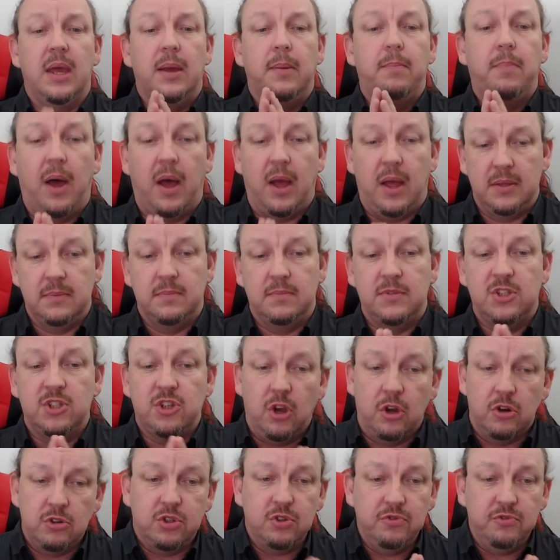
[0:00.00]
But
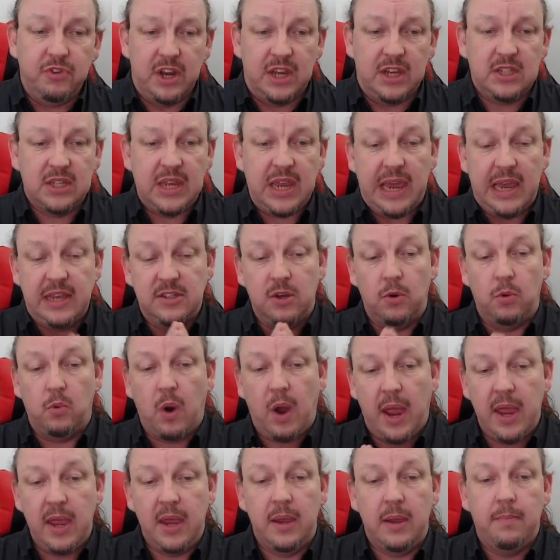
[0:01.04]
social risk is a
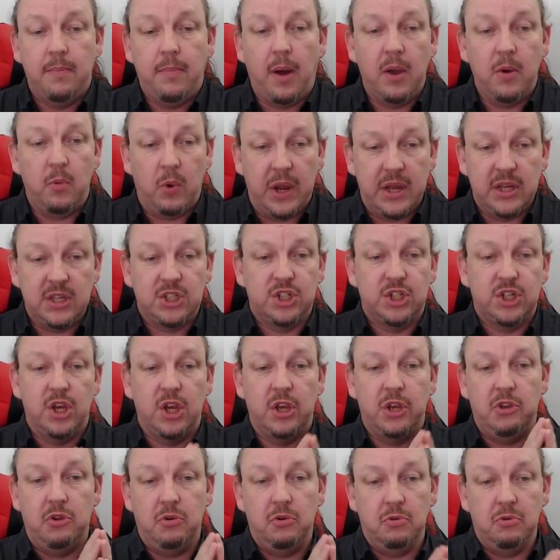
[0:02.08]
way by which
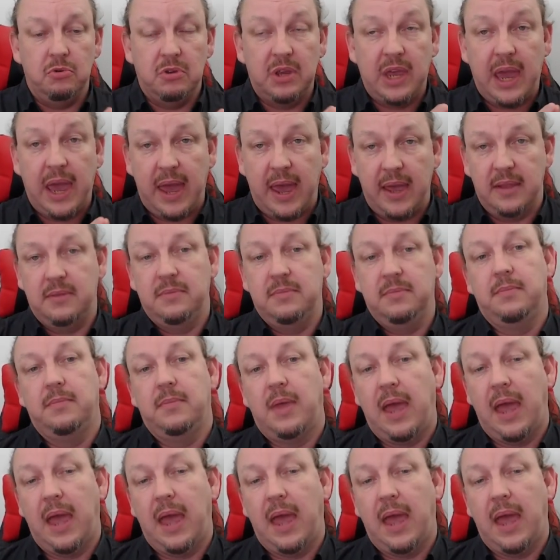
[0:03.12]
you can,